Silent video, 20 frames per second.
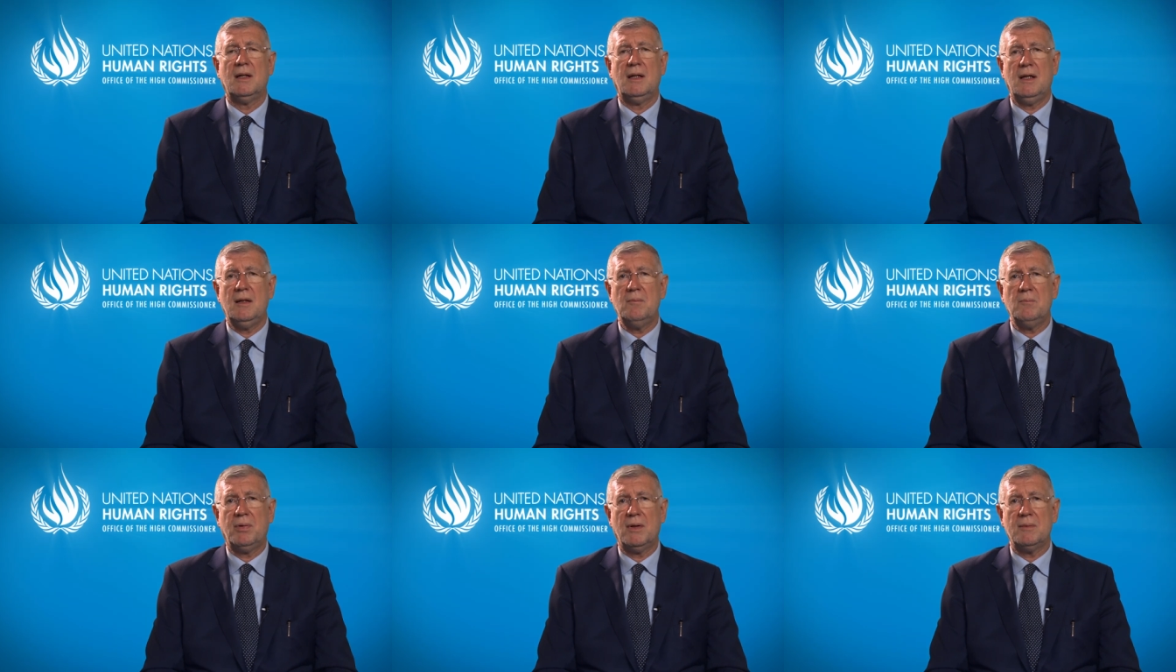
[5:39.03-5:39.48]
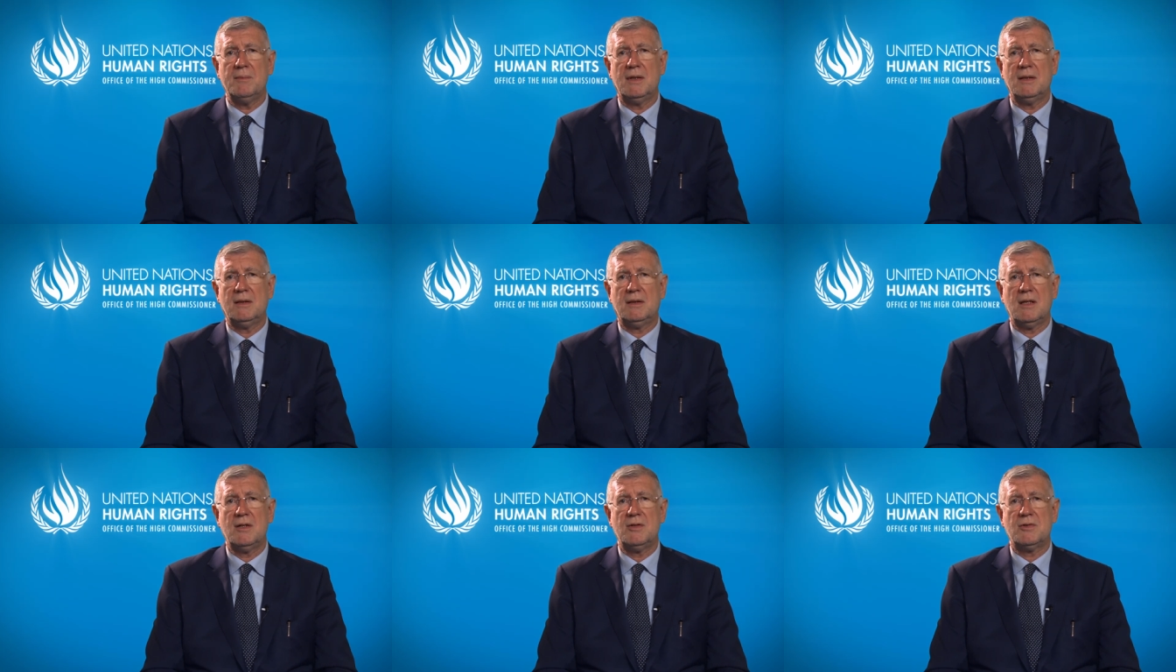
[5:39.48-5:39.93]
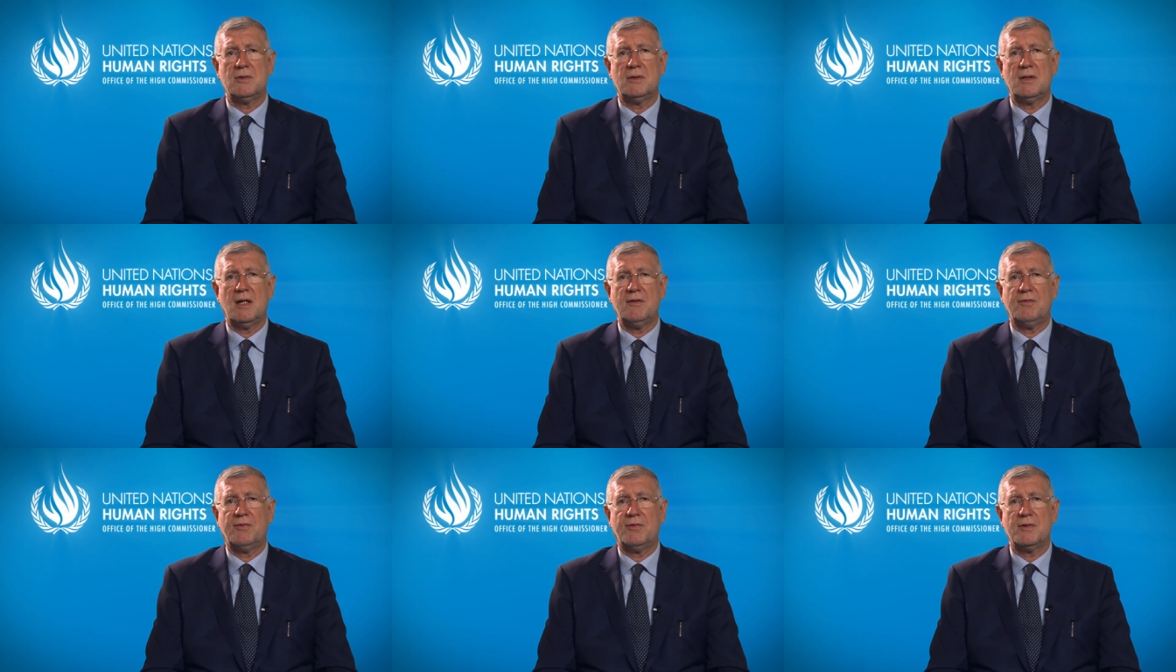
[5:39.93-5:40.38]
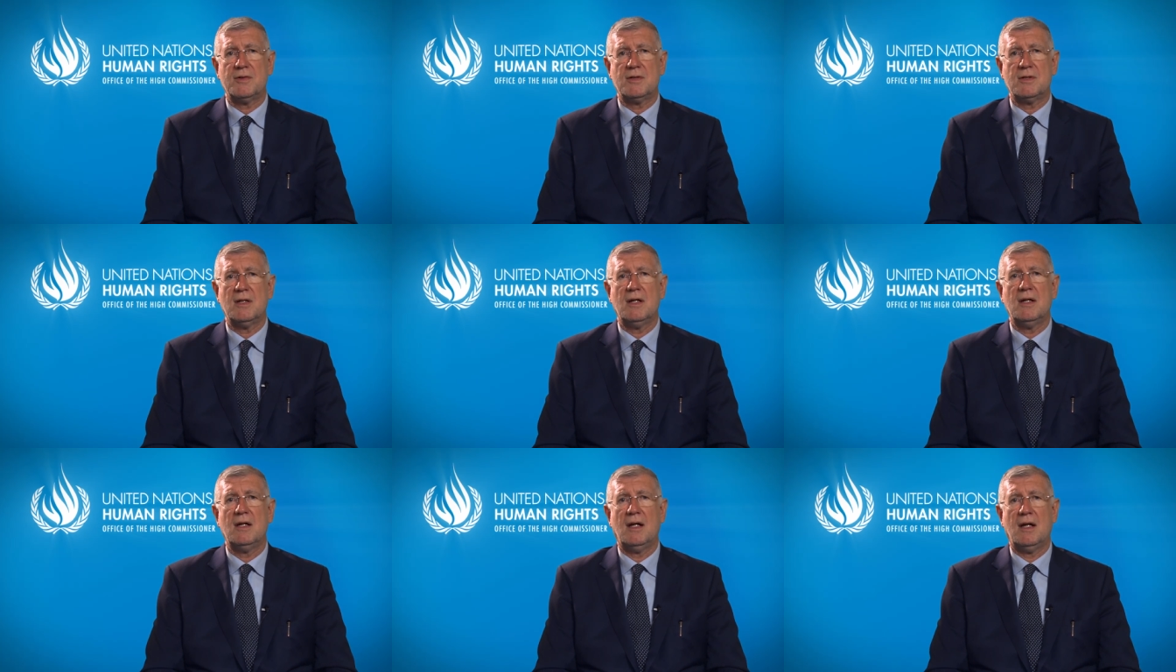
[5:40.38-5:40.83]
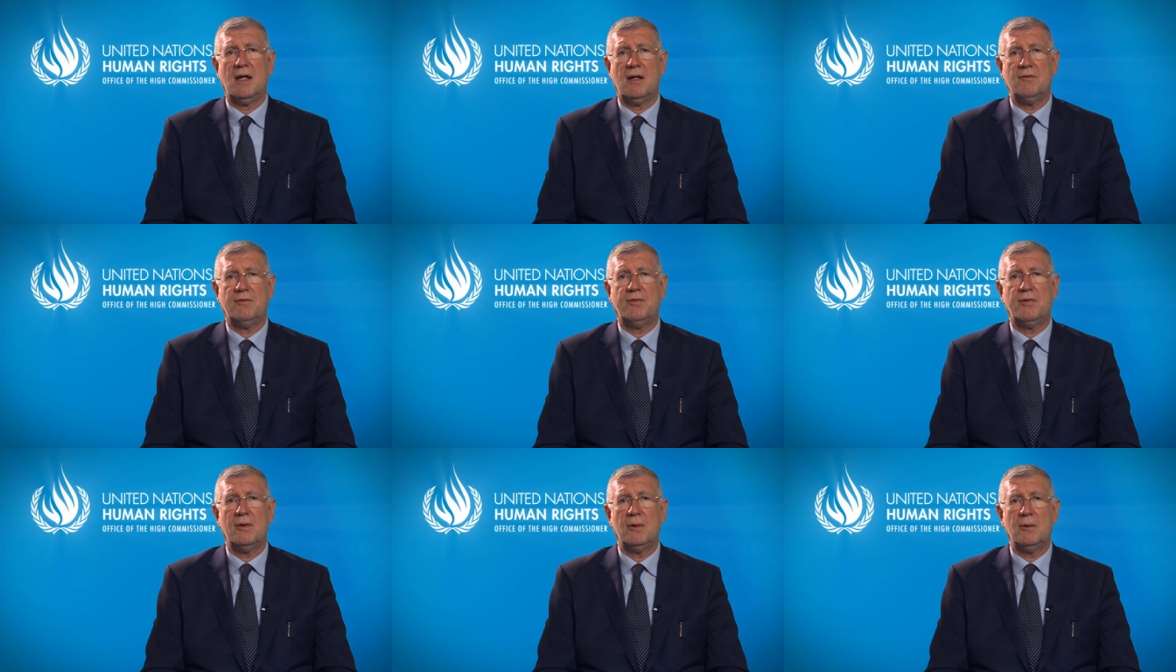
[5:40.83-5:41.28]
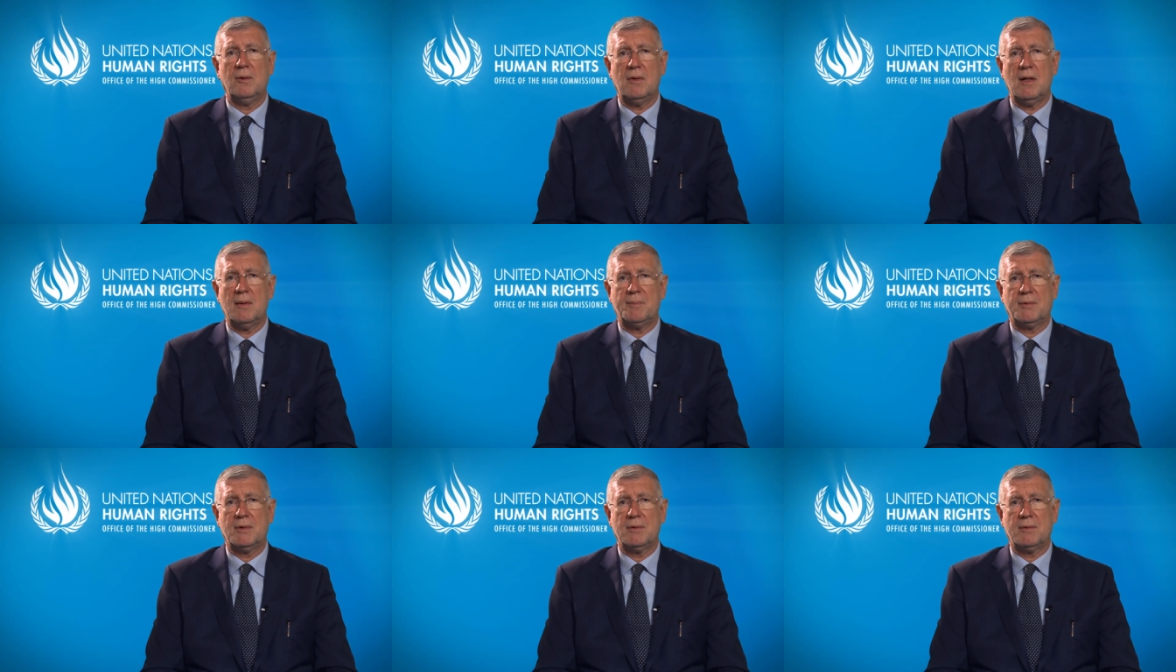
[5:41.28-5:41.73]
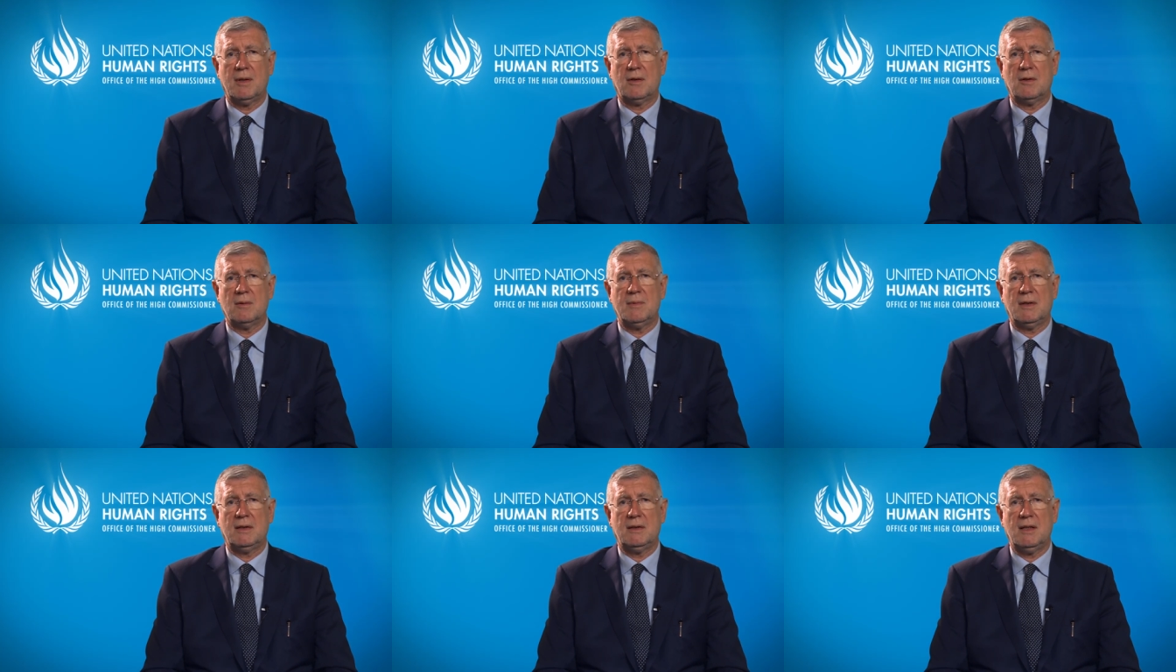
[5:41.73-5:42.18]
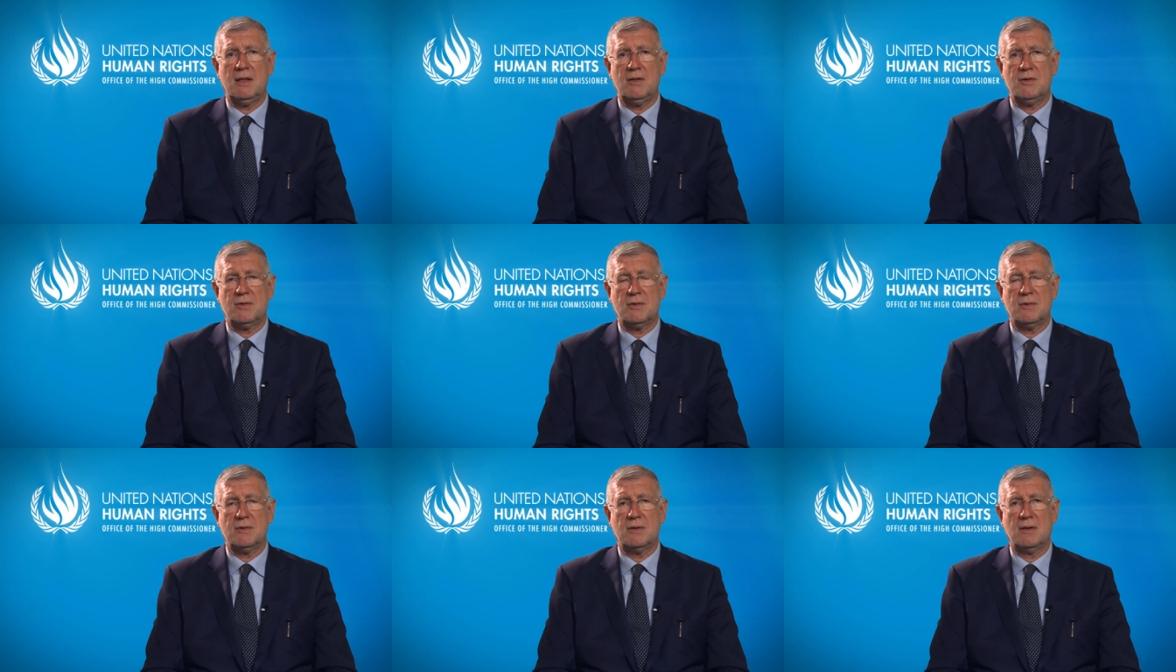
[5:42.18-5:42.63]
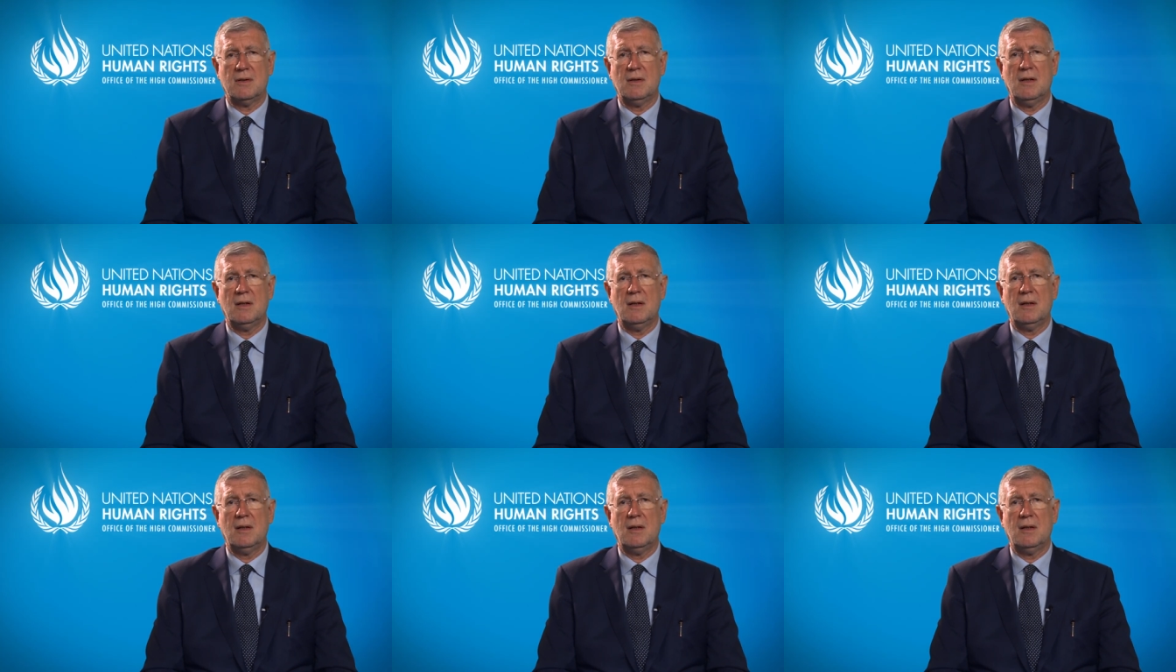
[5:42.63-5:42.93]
implementation efforts, and follow-up to recommendations,